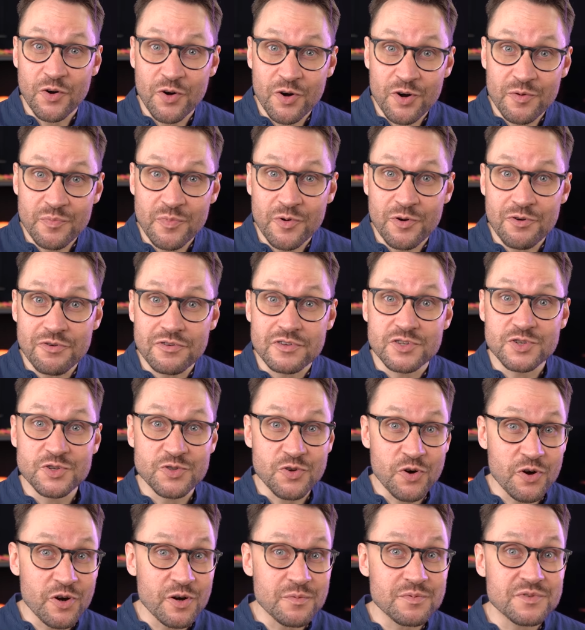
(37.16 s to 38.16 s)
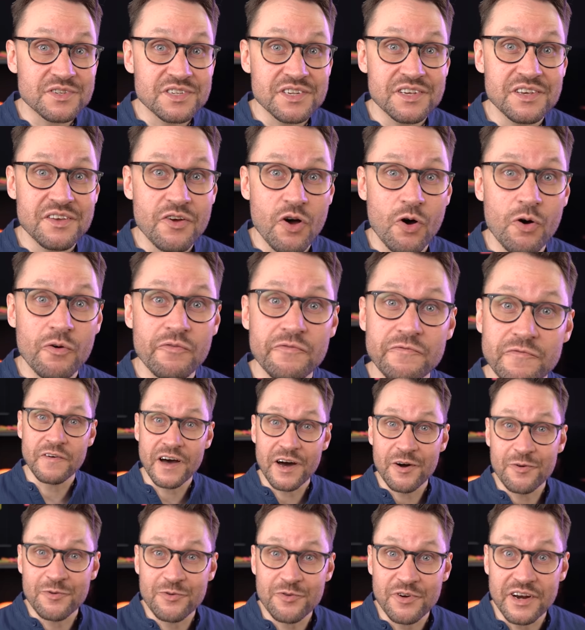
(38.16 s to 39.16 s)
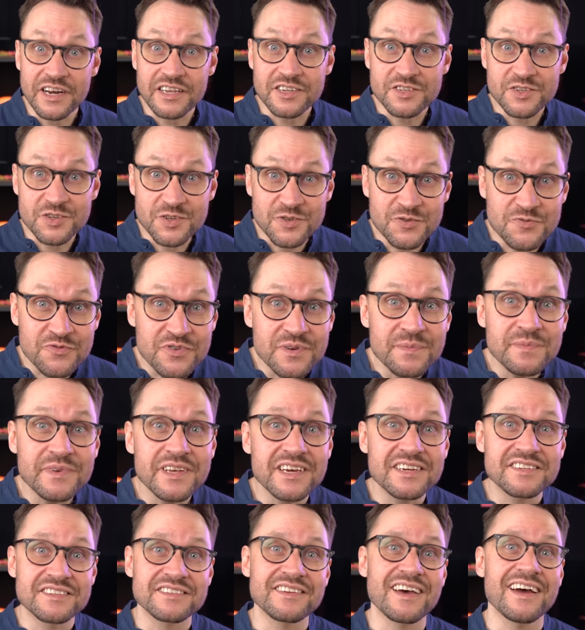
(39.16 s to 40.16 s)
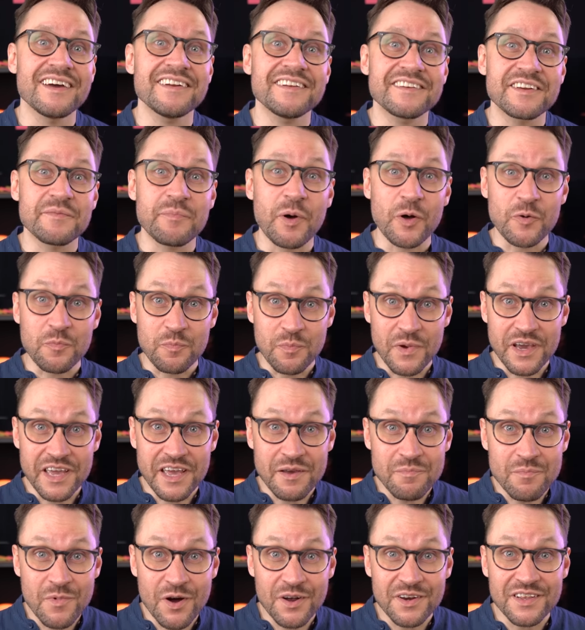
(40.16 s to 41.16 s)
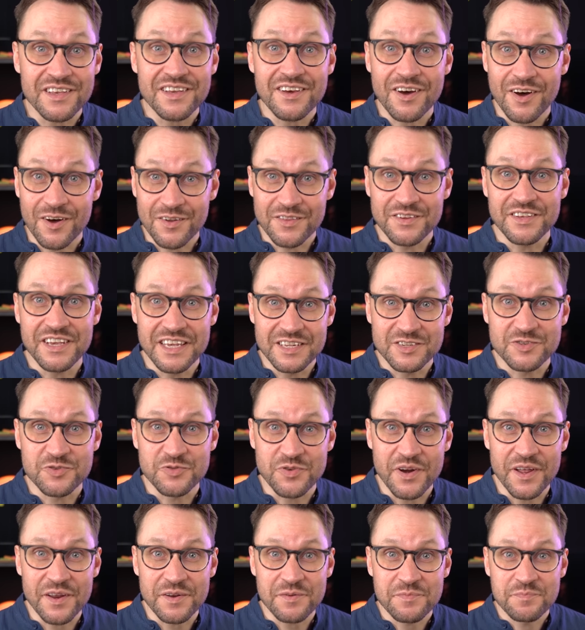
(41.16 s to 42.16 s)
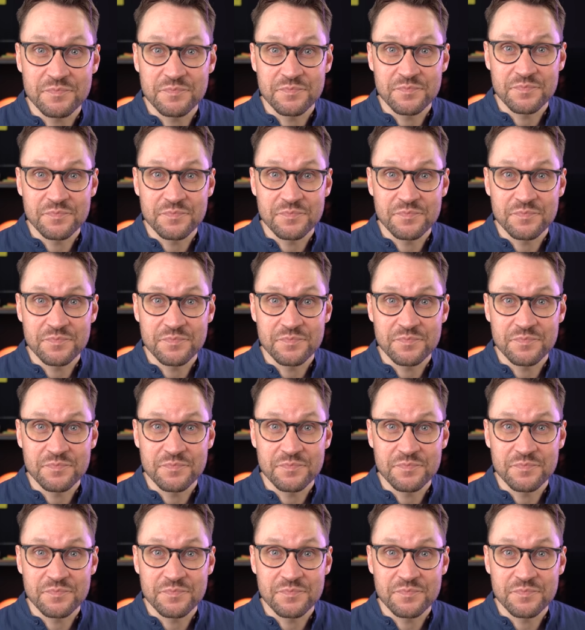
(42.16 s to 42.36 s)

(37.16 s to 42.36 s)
Harberg, startup CEO, founder, and extremely excited about making money on the internet.